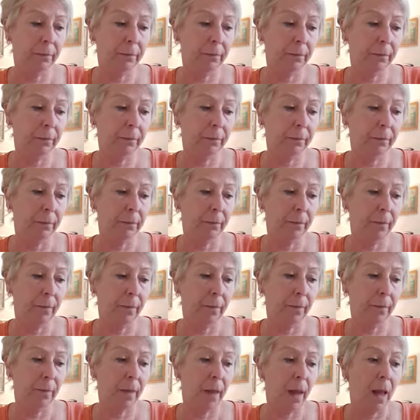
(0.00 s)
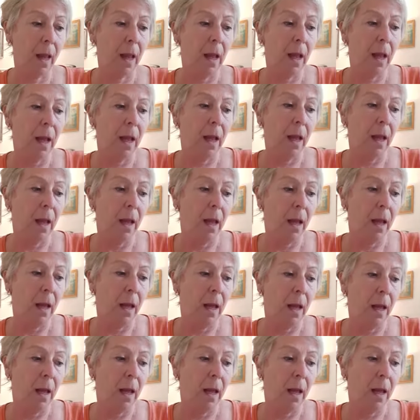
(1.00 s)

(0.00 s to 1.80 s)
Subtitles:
No one is speaking in this clip.